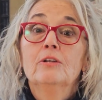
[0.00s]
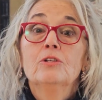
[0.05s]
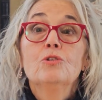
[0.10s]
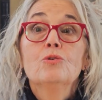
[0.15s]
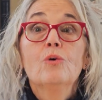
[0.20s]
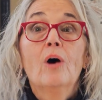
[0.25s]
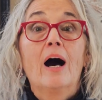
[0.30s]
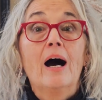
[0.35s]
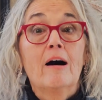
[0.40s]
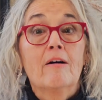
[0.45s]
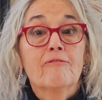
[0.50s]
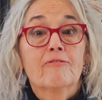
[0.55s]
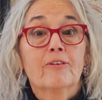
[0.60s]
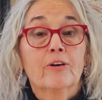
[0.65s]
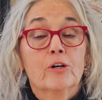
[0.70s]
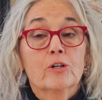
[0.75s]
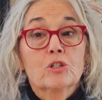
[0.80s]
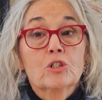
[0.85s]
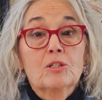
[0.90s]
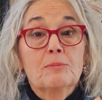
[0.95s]
to
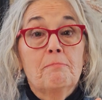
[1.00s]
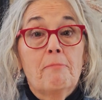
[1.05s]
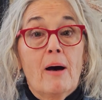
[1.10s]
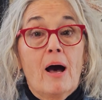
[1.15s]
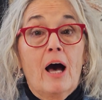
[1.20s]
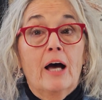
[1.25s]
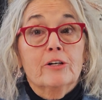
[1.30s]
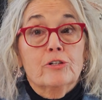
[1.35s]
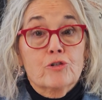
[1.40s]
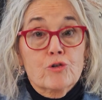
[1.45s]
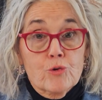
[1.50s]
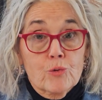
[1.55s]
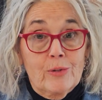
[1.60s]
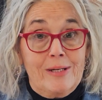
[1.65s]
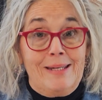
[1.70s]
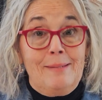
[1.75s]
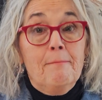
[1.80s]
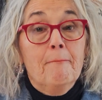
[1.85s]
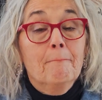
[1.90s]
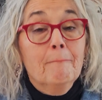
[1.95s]
offer spa
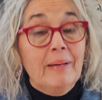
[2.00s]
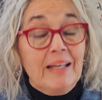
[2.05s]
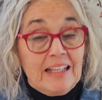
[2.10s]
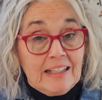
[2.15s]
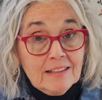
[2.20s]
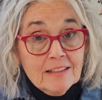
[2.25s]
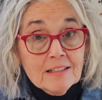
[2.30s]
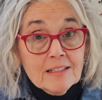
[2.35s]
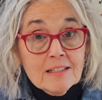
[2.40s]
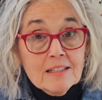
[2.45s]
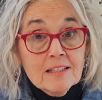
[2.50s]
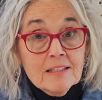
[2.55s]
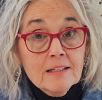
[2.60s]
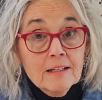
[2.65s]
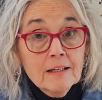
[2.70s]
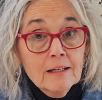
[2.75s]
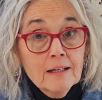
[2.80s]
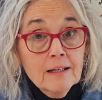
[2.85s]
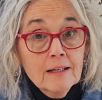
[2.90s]
treatments,